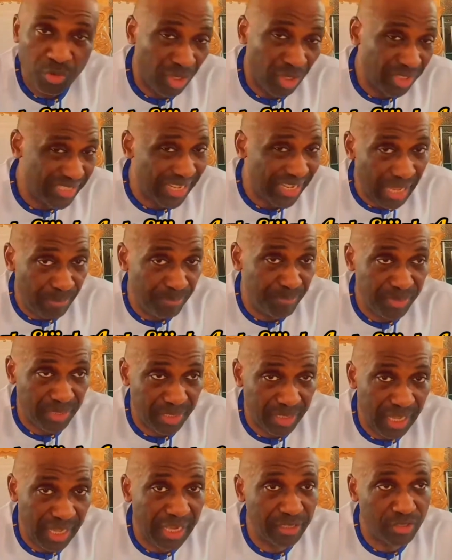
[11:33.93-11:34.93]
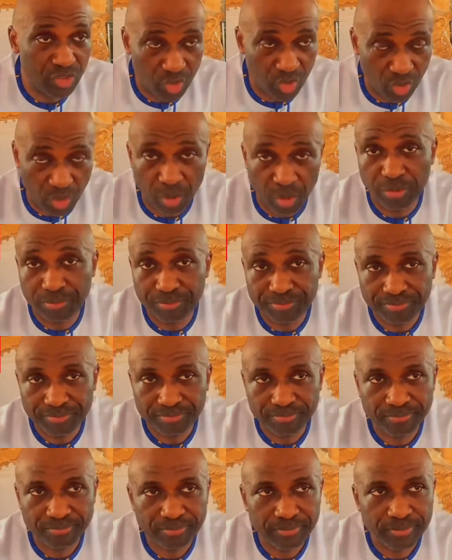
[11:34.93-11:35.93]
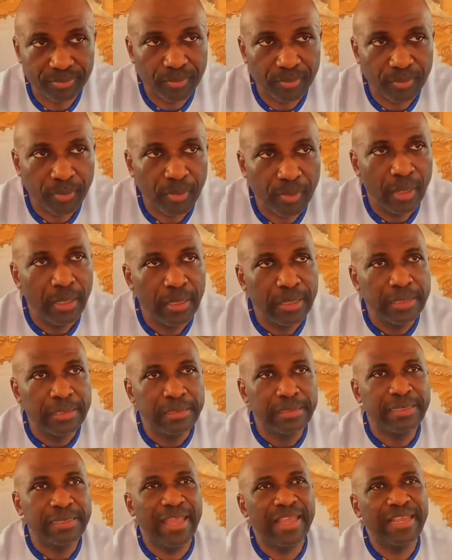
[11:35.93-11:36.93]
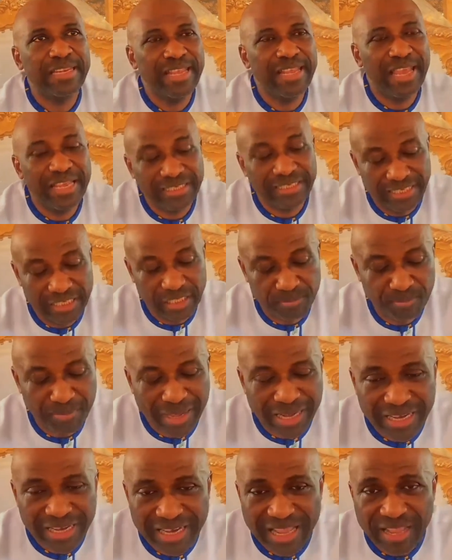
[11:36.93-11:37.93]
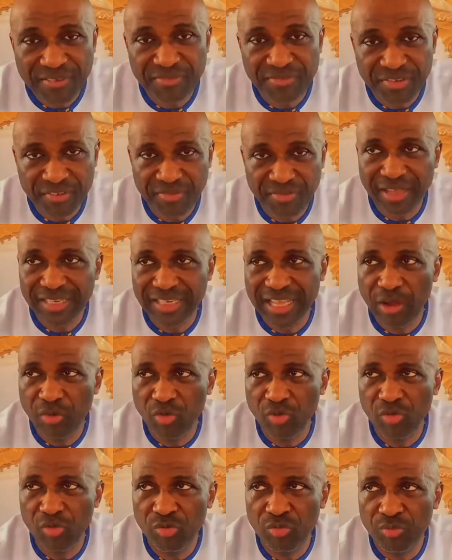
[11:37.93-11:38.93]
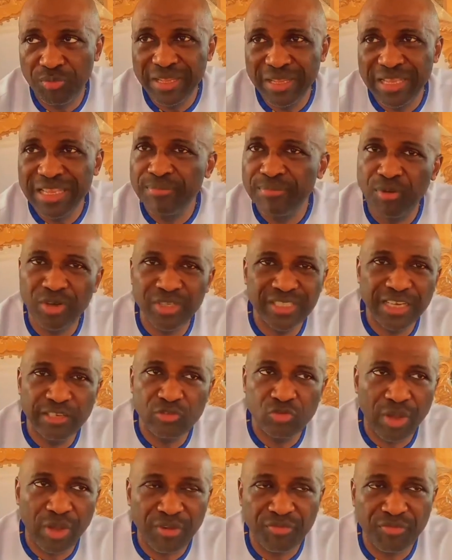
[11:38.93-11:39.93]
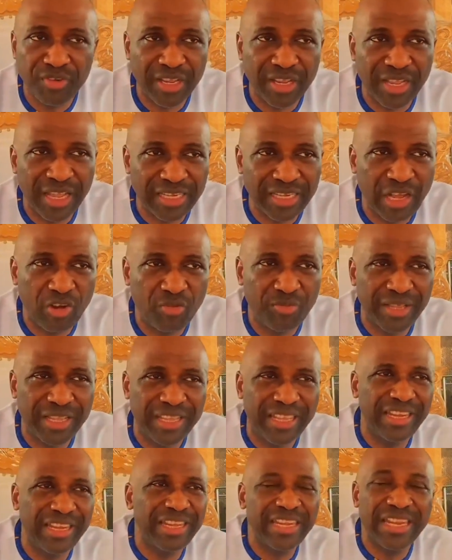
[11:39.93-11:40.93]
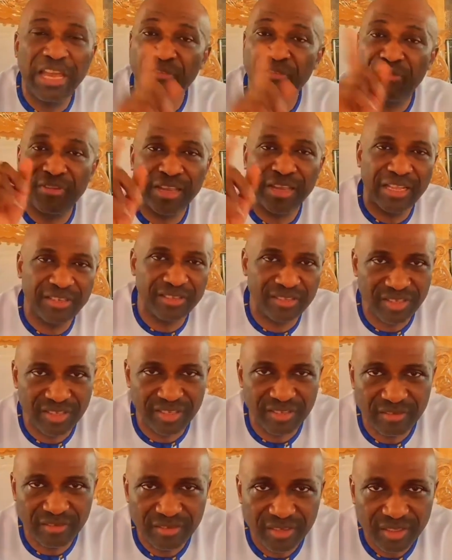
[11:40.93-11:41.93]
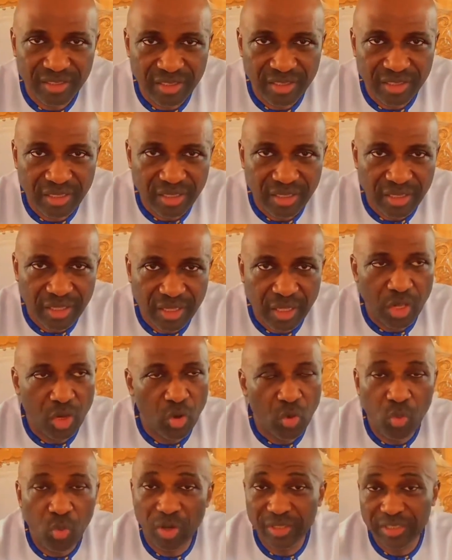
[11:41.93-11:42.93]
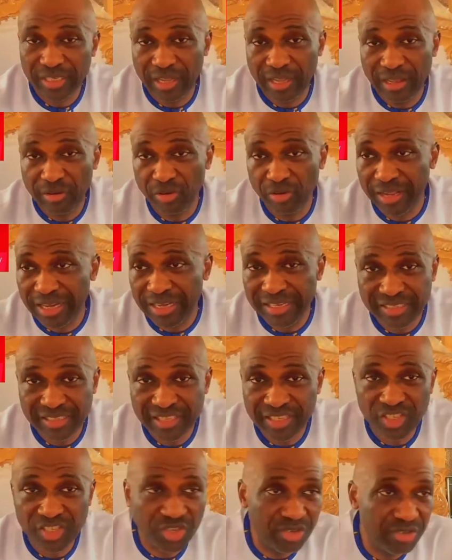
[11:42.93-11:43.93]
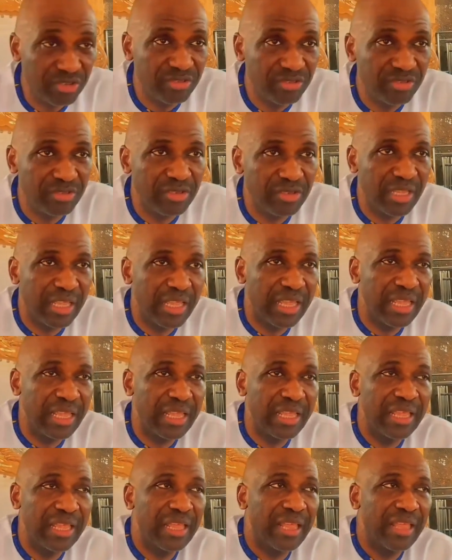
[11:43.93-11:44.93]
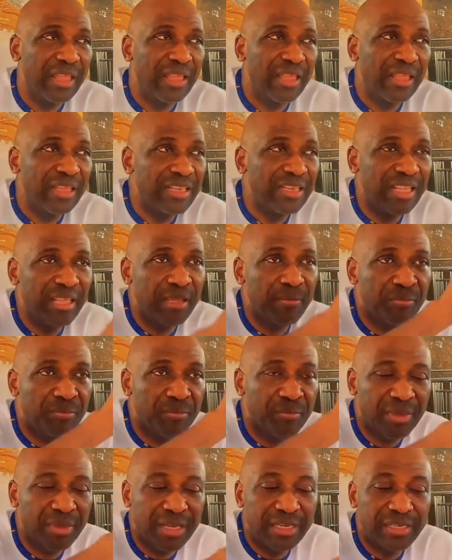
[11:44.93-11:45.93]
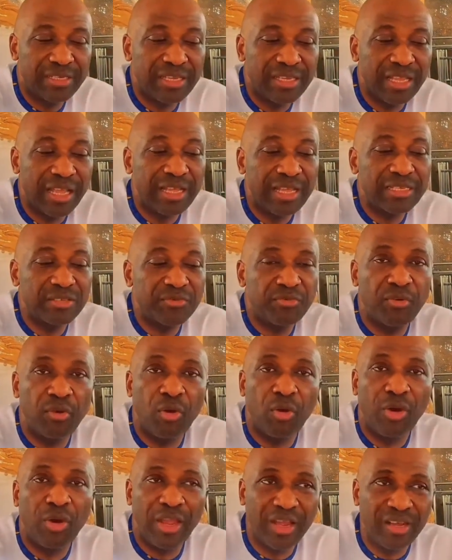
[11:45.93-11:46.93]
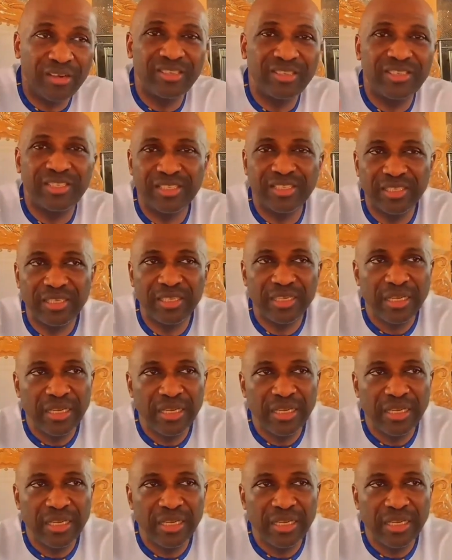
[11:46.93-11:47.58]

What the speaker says: not happy at all. Then there is this malaria fever that will be imported to Africa, that will be killing Africans. World Health Organization, the ministers for health